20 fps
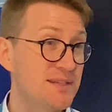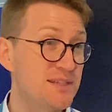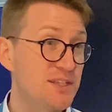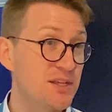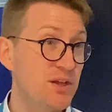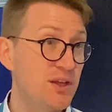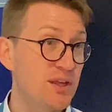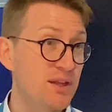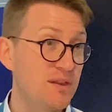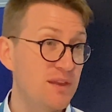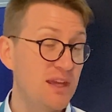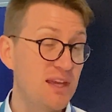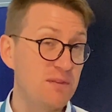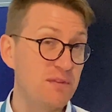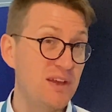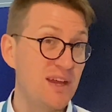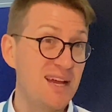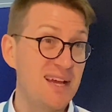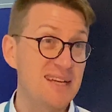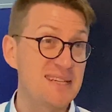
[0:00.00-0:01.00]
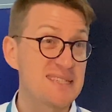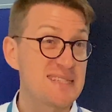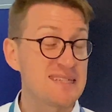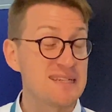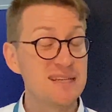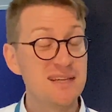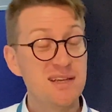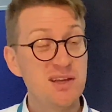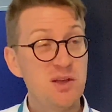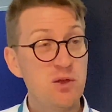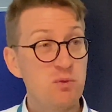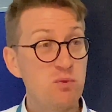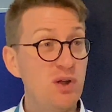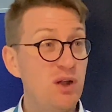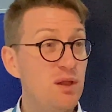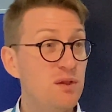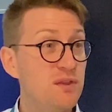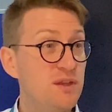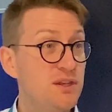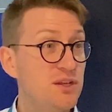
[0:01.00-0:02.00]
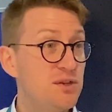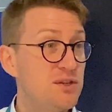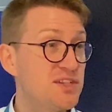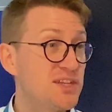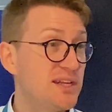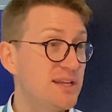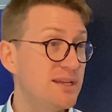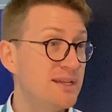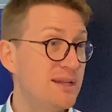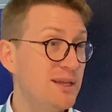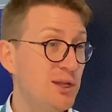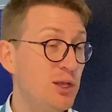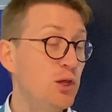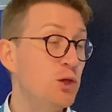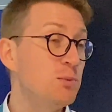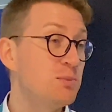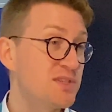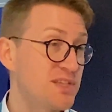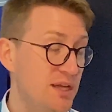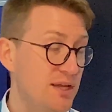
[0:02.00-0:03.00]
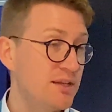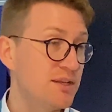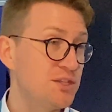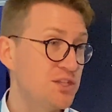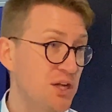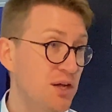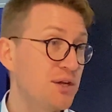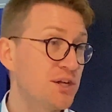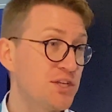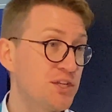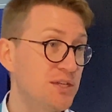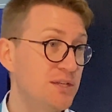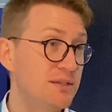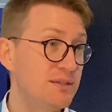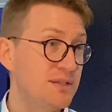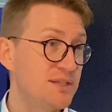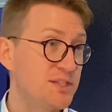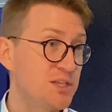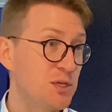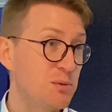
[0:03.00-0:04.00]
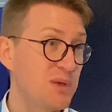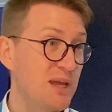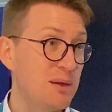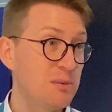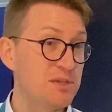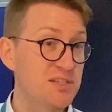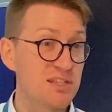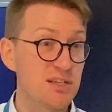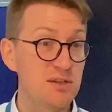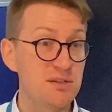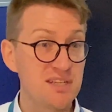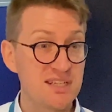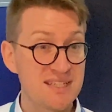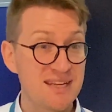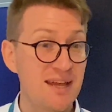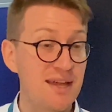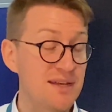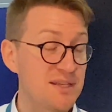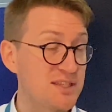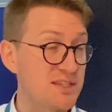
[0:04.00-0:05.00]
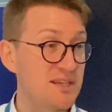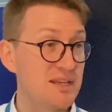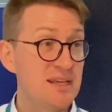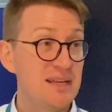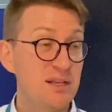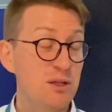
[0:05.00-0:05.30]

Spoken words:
So you can think of it as, rather than using loops at a junction to be able to detect